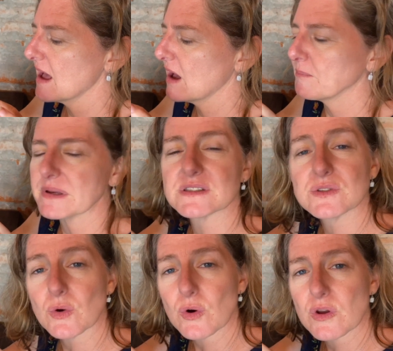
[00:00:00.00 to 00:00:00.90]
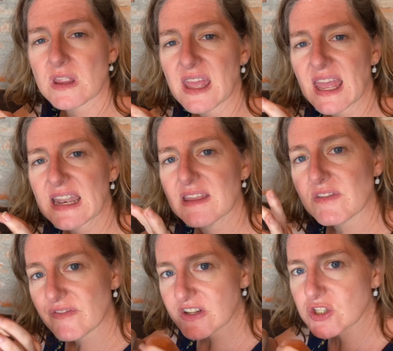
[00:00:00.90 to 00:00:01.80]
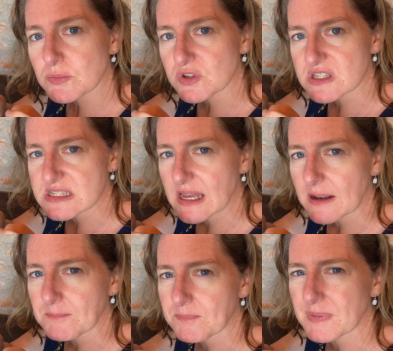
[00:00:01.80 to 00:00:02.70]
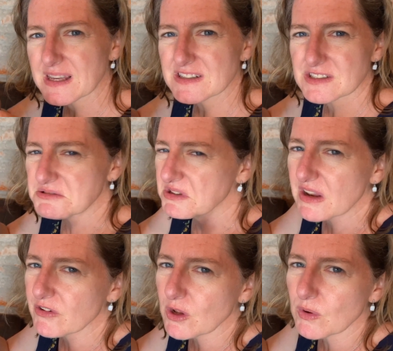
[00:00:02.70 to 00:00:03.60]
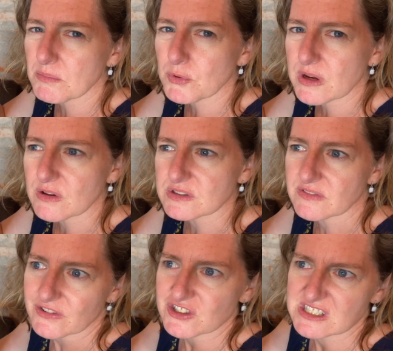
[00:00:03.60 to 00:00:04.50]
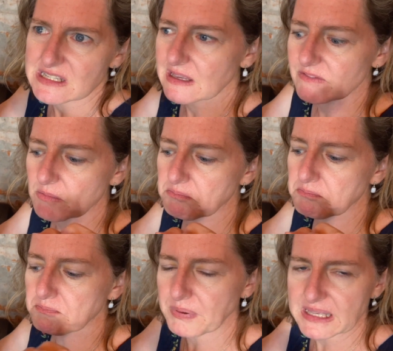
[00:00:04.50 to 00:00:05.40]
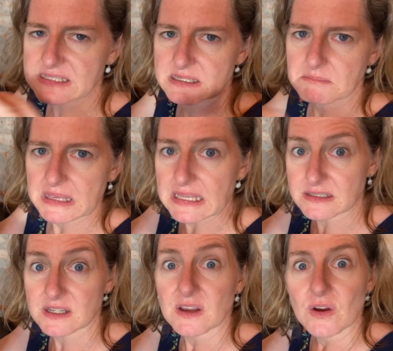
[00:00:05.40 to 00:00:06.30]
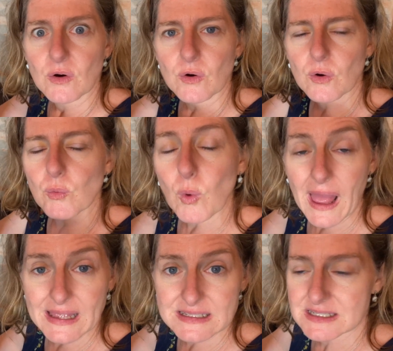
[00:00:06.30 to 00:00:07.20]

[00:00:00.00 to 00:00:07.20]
al pastor, and even vegetables inside. Because you never know with burritos if they're just going to give you beans and meat or what.